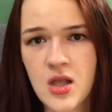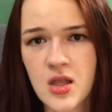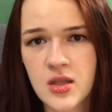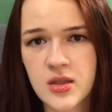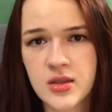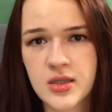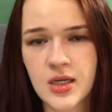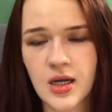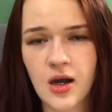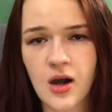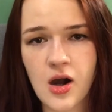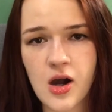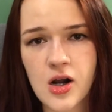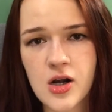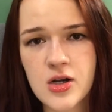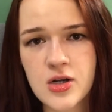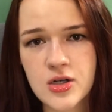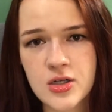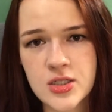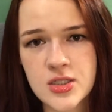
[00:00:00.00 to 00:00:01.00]
the
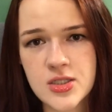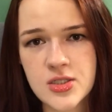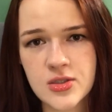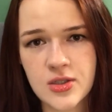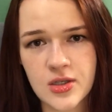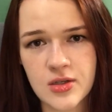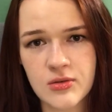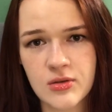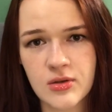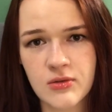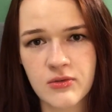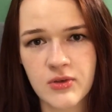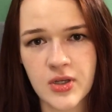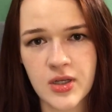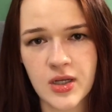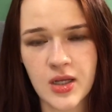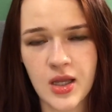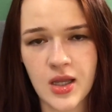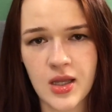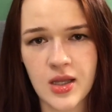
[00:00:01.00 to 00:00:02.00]
harder it is to get rid of it.
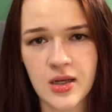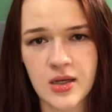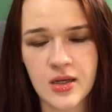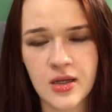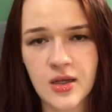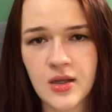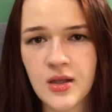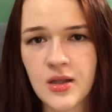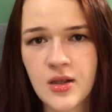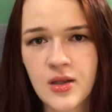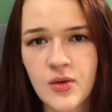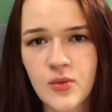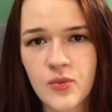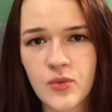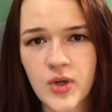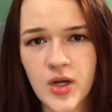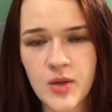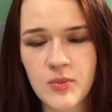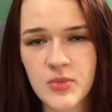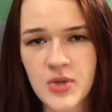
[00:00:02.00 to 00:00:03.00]
And
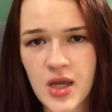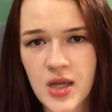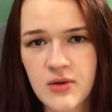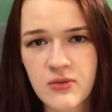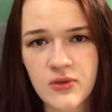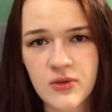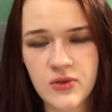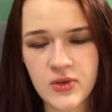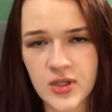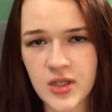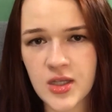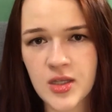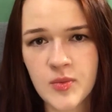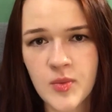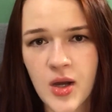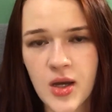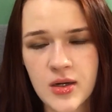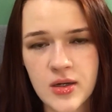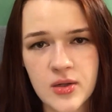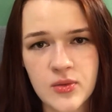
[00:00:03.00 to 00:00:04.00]
when I'm not even thinking
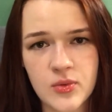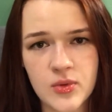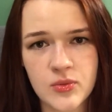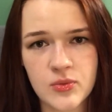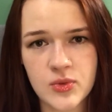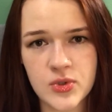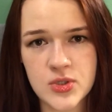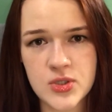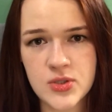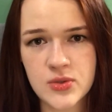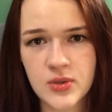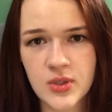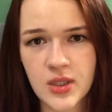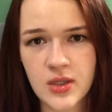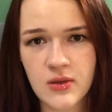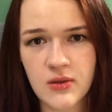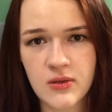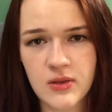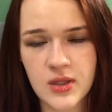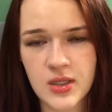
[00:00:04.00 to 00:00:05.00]
about it, when we're doing
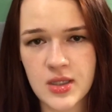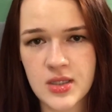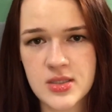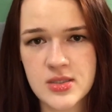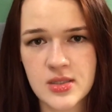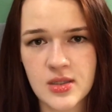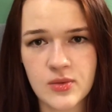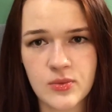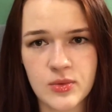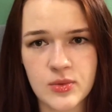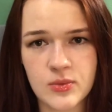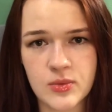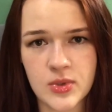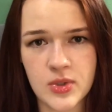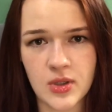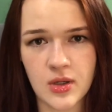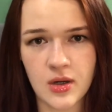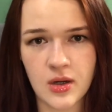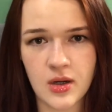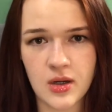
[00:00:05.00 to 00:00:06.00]
other things, like when
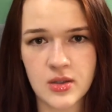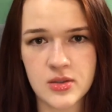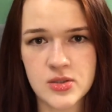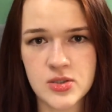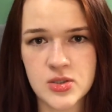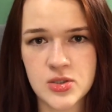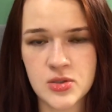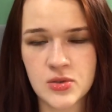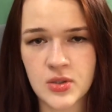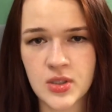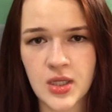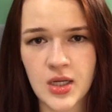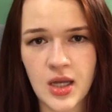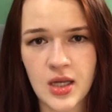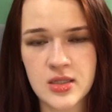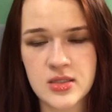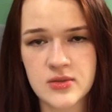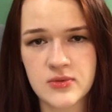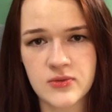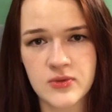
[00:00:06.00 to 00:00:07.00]
we're doing an
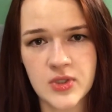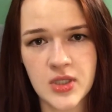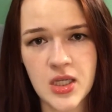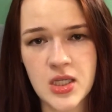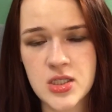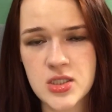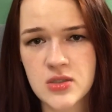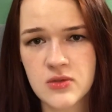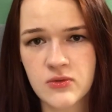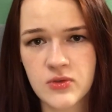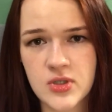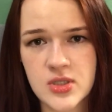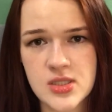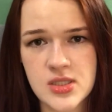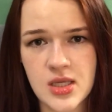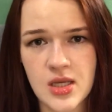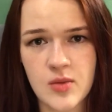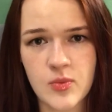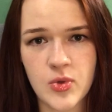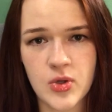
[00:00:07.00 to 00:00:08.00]
active vacation, for
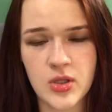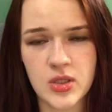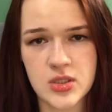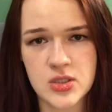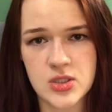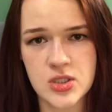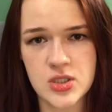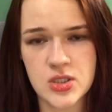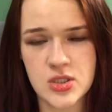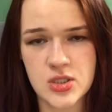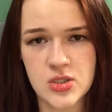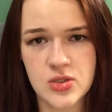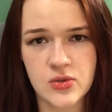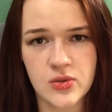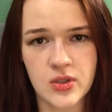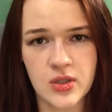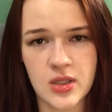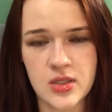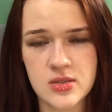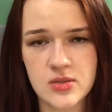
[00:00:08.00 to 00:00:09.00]
example, and just
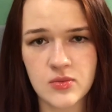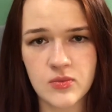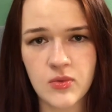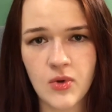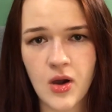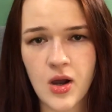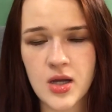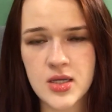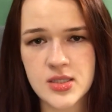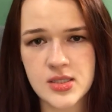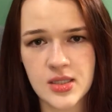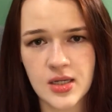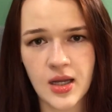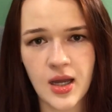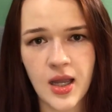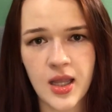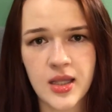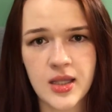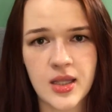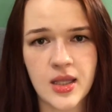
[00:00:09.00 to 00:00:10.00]
doing lots of walks and
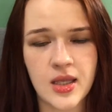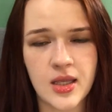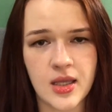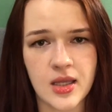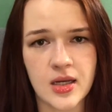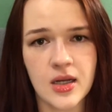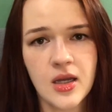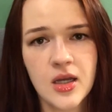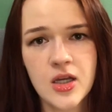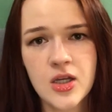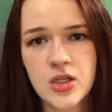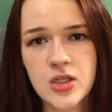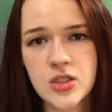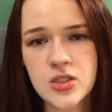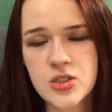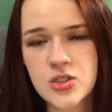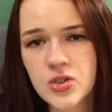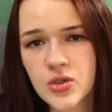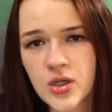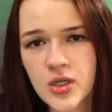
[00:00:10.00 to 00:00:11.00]
hiking and
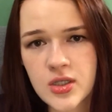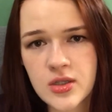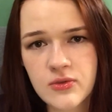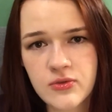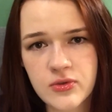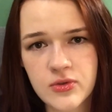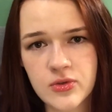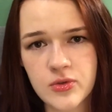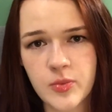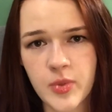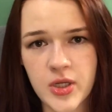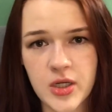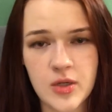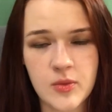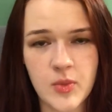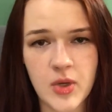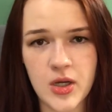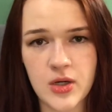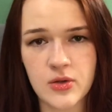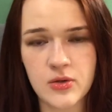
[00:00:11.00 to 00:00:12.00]
enjoying the food, but in
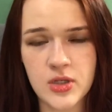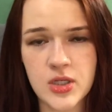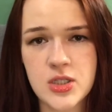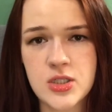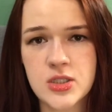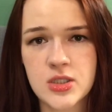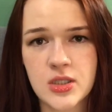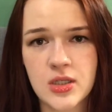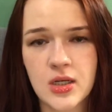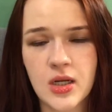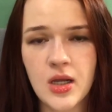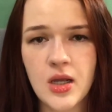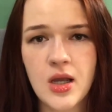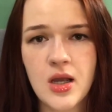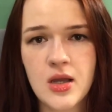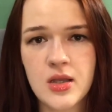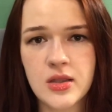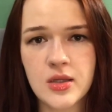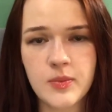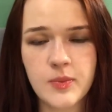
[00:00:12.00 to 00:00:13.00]
moderation,
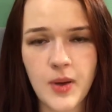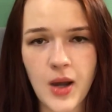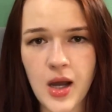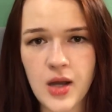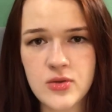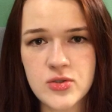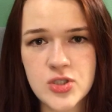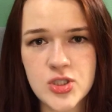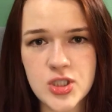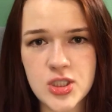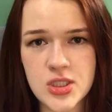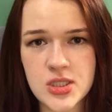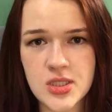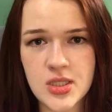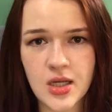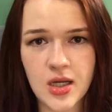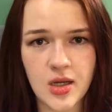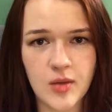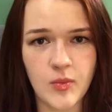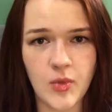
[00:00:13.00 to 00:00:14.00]
the pounds just
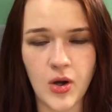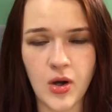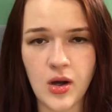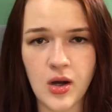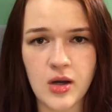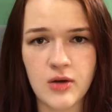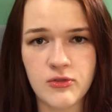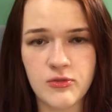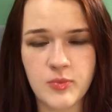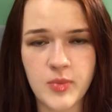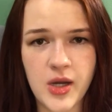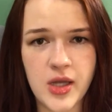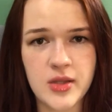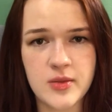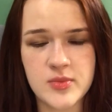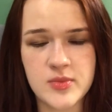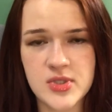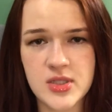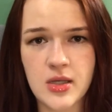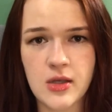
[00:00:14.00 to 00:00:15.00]
come off by
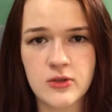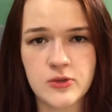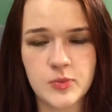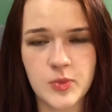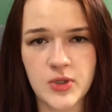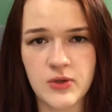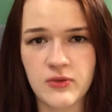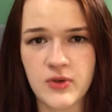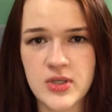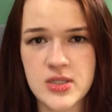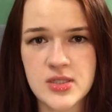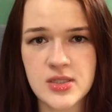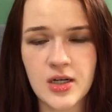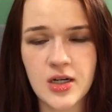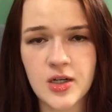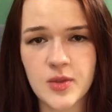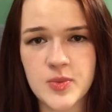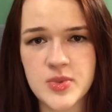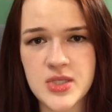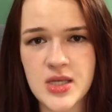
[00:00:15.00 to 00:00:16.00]
themselves. But if I start
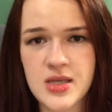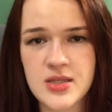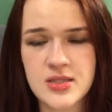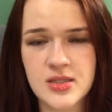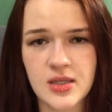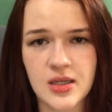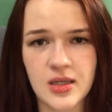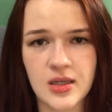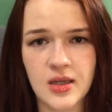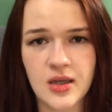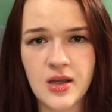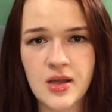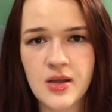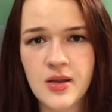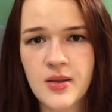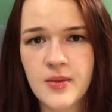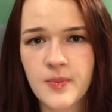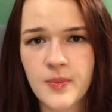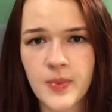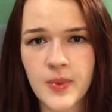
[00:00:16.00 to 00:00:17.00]
obsessing,
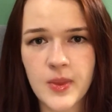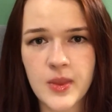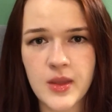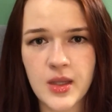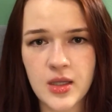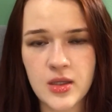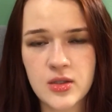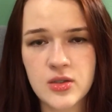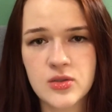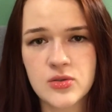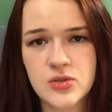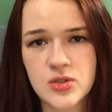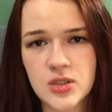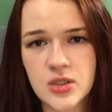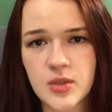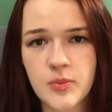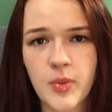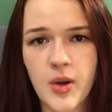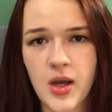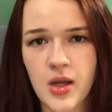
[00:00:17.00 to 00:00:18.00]
they usually
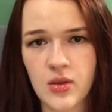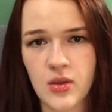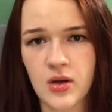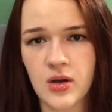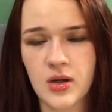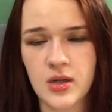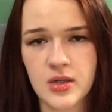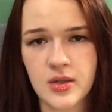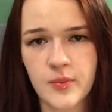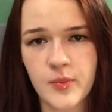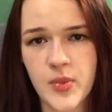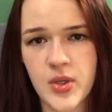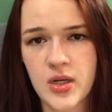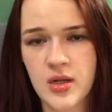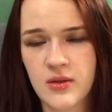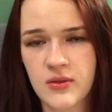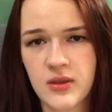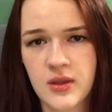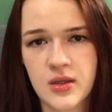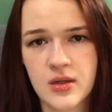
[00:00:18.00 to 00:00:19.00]
pile on. And I
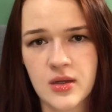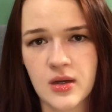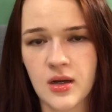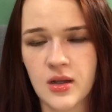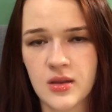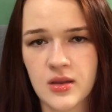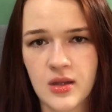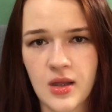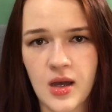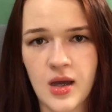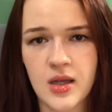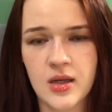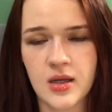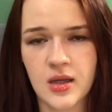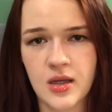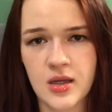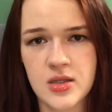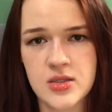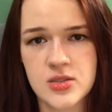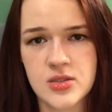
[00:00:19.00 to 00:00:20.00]
think a lot
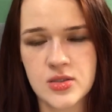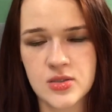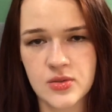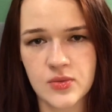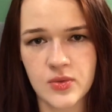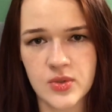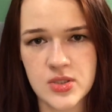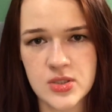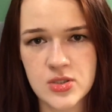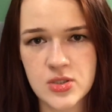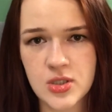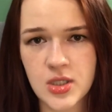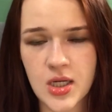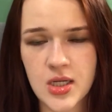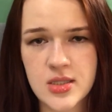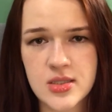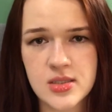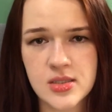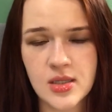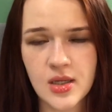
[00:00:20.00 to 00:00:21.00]
has to do with stress